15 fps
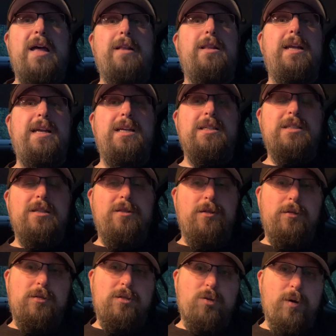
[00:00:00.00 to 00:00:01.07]
That link is in the
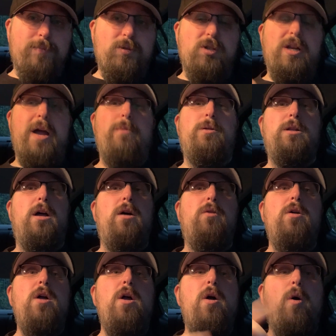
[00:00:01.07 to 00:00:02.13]
description down below
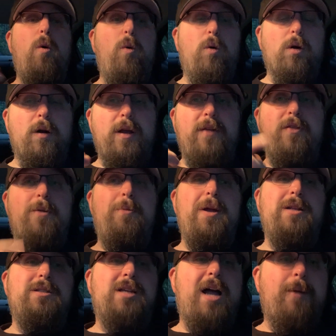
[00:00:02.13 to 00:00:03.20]
or in the
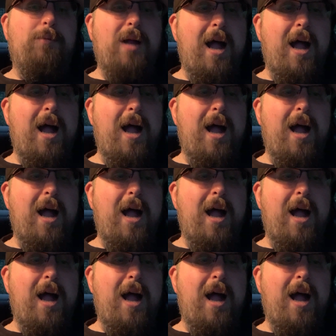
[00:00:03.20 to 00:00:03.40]
pin top